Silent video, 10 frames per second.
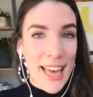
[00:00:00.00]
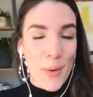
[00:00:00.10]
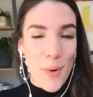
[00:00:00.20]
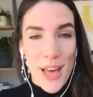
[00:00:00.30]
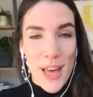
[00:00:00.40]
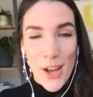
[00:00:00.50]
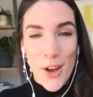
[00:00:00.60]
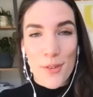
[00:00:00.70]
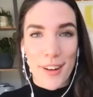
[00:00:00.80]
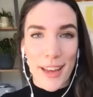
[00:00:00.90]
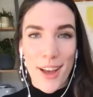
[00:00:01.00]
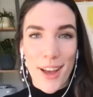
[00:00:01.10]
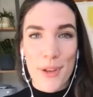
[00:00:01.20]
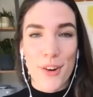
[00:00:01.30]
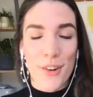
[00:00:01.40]
when we're in conflict,
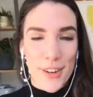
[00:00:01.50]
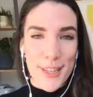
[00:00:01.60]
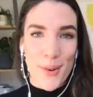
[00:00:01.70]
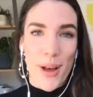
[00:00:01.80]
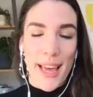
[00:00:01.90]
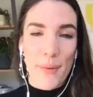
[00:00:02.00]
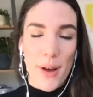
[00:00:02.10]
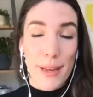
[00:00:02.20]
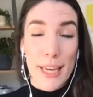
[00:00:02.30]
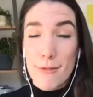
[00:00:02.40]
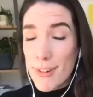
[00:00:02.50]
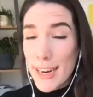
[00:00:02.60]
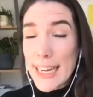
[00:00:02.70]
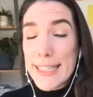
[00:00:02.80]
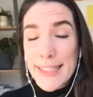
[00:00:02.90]
coming across in a way where we can
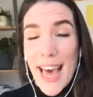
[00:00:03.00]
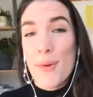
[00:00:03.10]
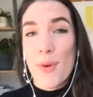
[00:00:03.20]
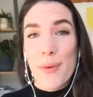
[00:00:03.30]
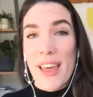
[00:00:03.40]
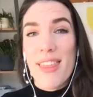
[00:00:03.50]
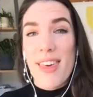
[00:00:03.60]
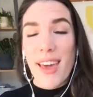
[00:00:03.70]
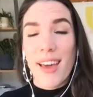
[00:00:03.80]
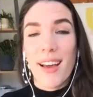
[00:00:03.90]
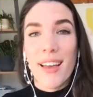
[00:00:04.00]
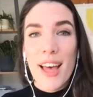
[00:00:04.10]
really say what we think,